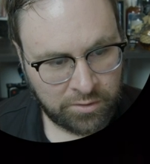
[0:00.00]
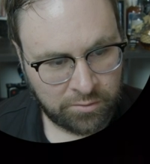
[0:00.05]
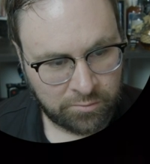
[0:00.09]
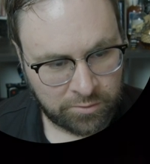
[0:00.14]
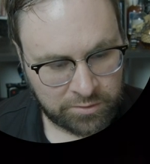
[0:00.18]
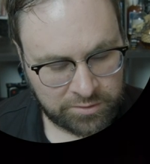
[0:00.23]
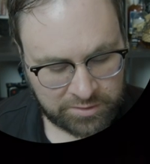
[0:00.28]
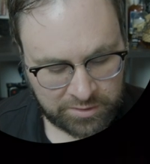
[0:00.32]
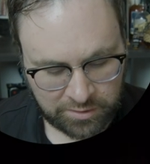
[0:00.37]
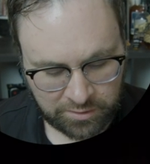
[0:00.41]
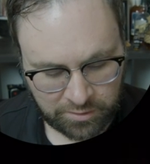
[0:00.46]
we're
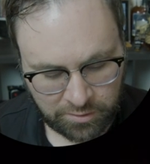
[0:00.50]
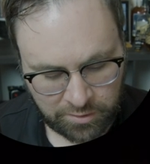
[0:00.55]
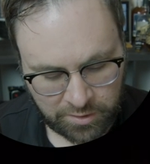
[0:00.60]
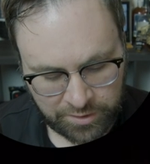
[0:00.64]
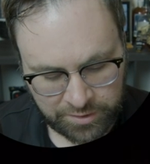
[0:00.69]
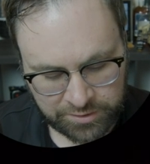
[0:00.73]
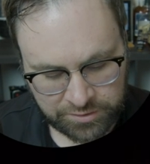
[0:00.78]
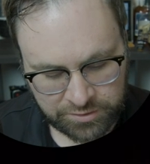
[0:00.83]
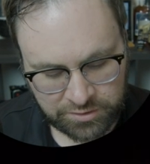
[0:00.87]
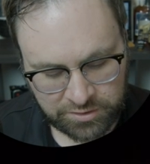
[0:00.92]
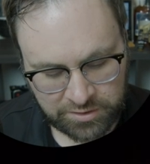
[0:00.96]
just going to call
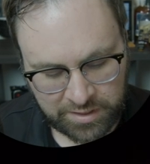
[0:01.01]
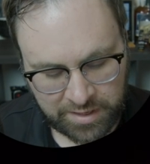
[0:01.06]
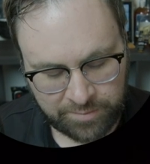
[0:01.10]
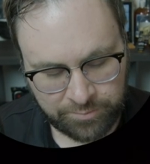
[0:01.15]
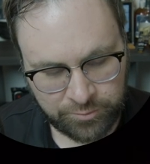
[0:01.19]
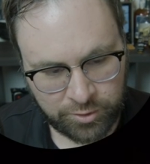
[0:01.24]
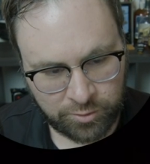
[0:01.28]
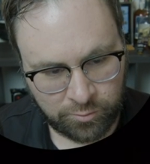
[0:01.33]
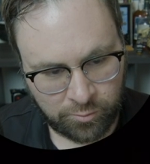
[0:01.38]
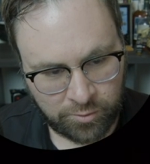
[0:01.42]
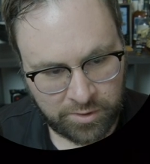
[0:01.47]
this
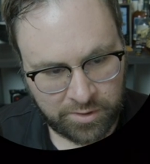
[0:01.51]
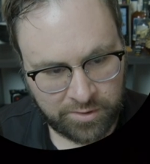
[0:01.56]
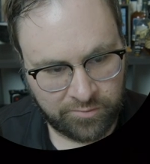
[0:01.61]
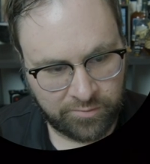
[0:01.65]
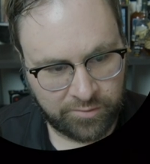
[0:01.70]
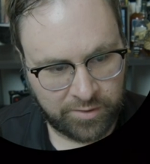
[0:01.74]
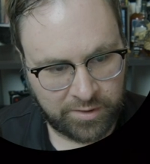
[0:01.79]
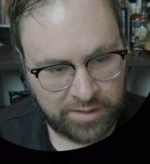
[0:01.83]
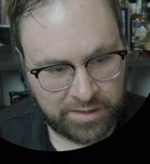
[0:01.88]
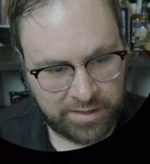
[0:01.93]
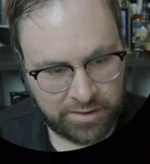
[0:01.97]
chapter 1
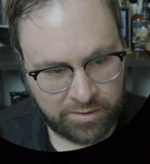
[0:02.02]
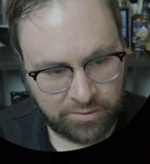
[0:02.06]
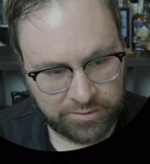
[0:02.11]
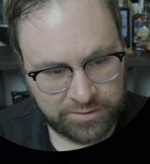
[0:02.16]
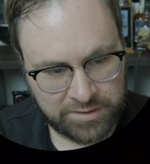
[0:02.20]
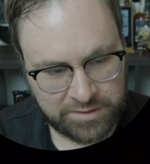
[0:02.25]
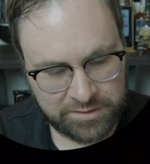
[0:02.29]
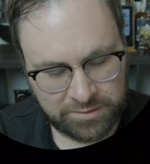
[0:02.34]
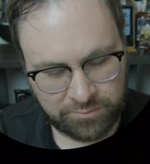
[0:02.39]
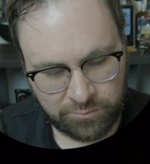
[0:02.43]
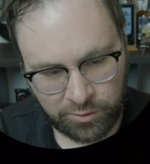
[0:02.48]
for now. It
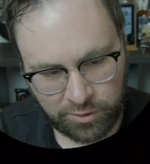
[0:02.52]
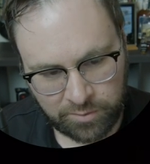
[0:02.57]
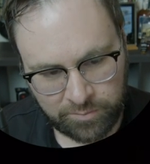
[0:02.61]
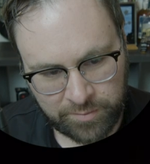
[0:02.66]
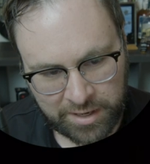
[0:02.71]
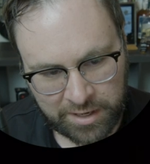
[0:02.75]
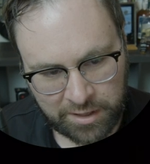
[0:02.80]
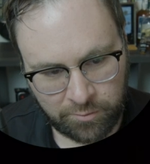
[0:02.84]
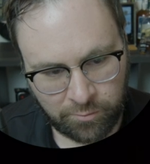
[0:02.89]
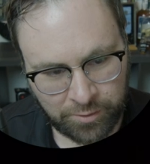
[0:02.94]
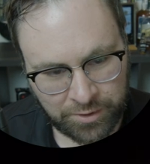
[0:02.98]
doesn't really
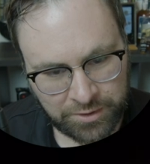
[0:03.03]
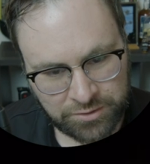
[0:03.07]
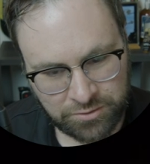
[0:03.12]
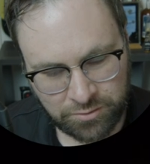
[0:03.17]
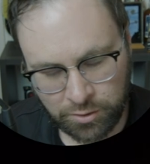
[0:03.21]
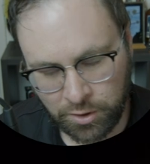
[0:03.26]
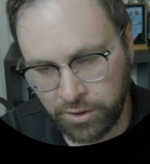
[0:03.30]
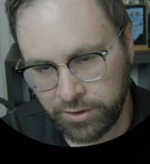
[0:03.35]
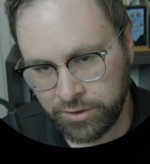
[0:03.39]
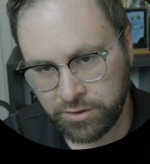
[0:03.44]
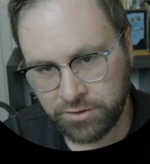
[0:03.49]
matter what you
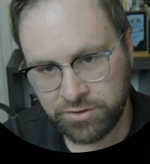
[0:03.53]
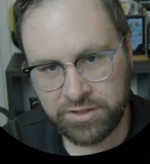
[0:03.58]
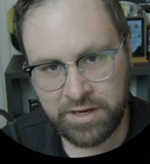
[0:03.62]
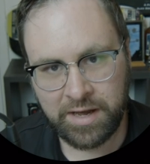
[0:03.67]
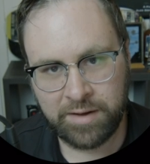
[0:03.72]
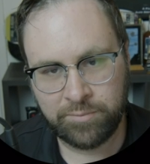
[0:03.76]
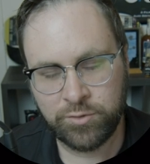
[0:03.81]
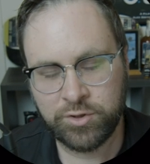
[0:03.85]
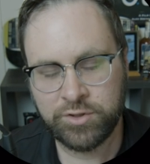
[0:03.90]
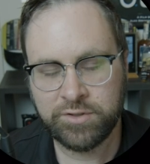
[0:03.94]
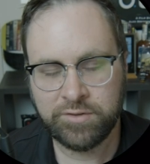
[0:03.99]
call your
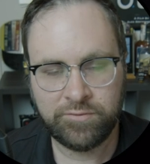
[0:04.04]
chapters.